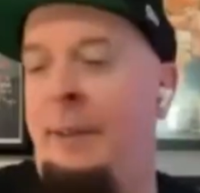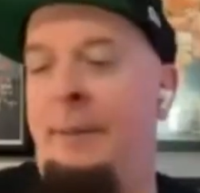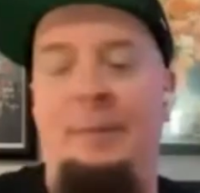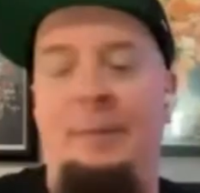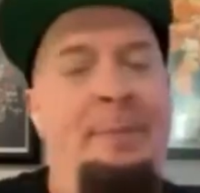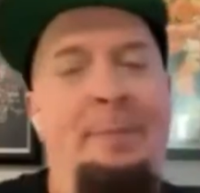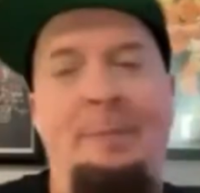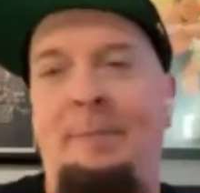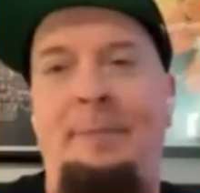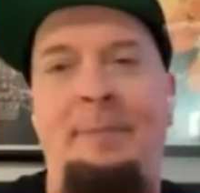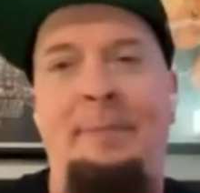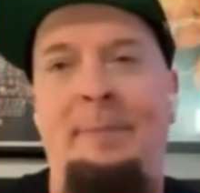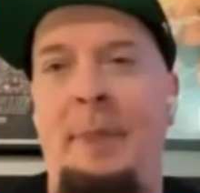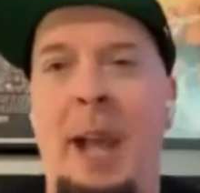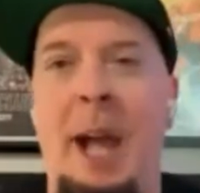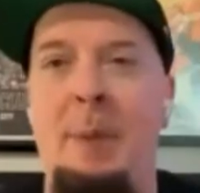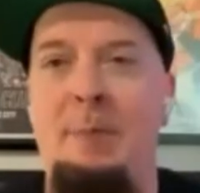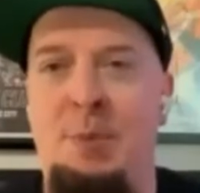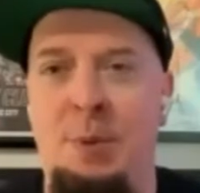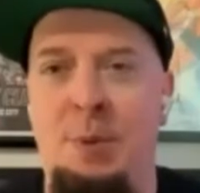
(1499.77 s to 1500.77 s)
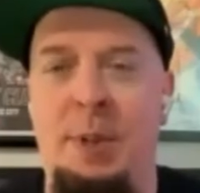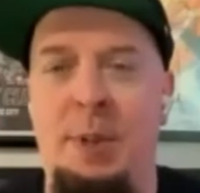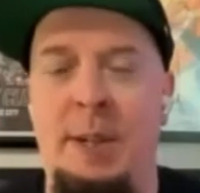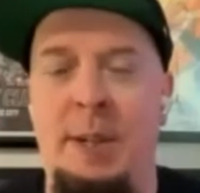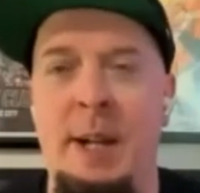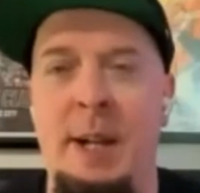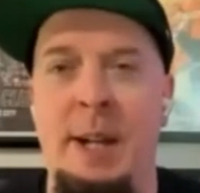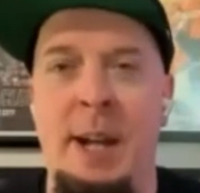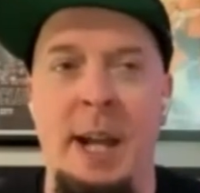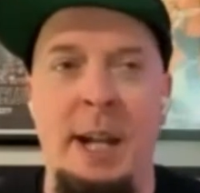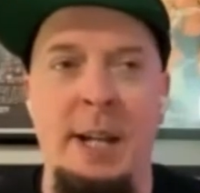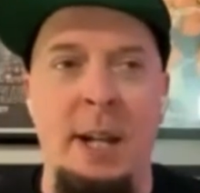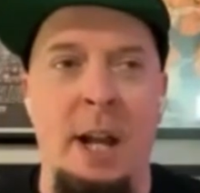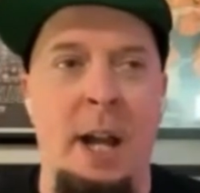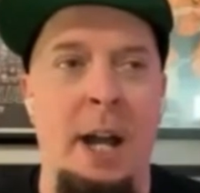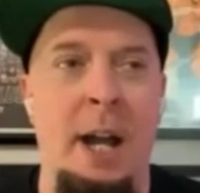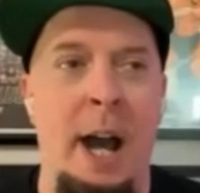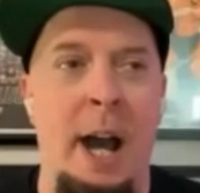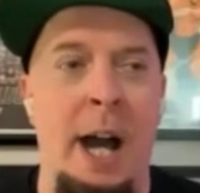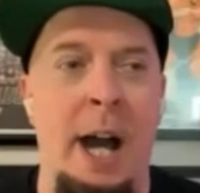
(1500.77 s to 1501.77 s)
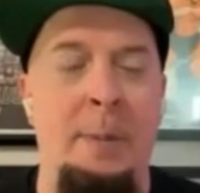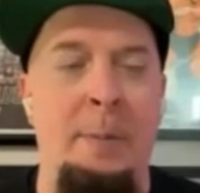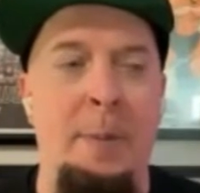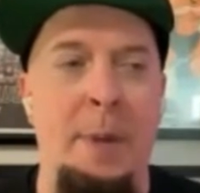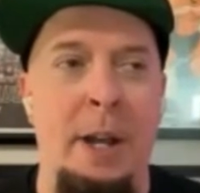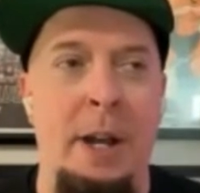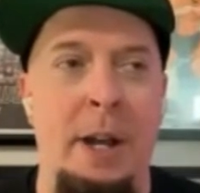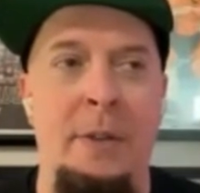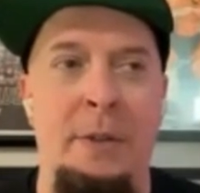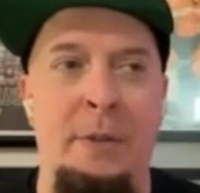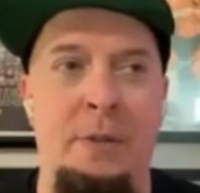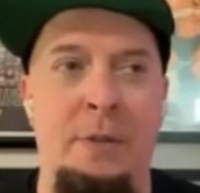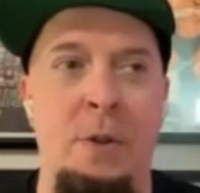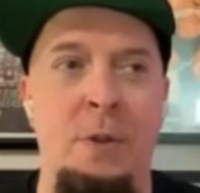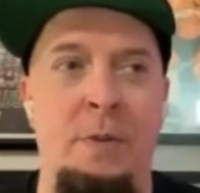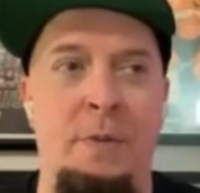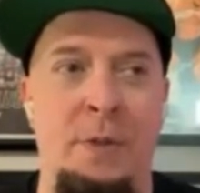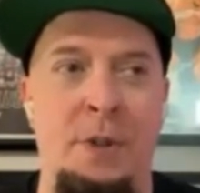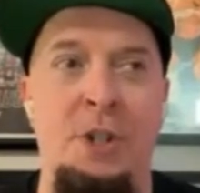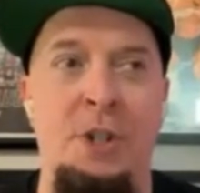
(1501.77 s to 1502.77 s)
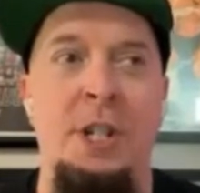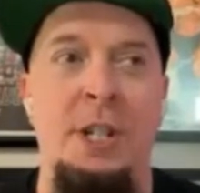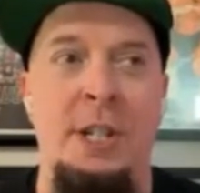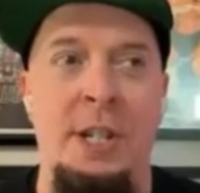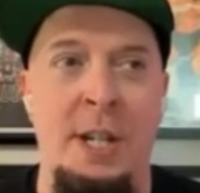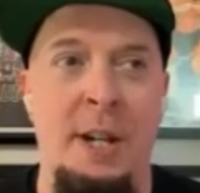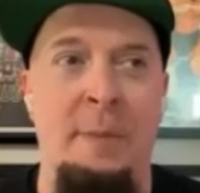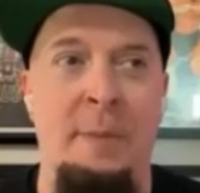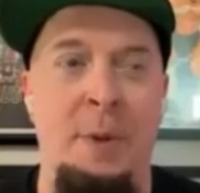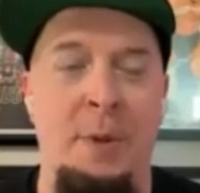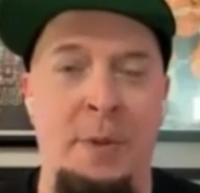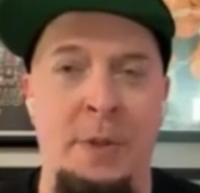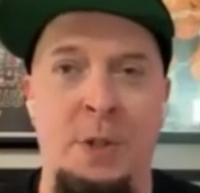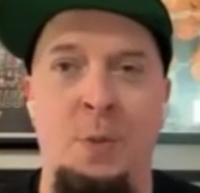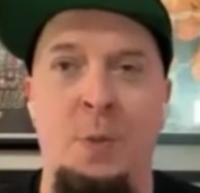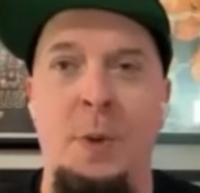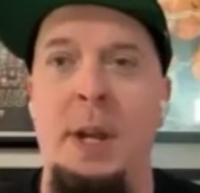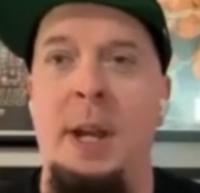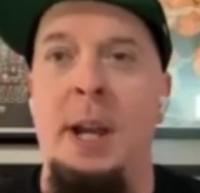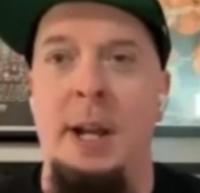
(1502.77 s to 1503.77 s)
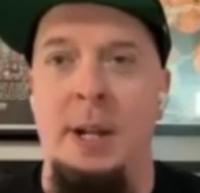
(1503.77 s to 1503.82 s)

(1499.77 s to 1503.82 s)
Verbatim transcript: done. Absolutely done. Next, uh, I'll be on the road for GCW this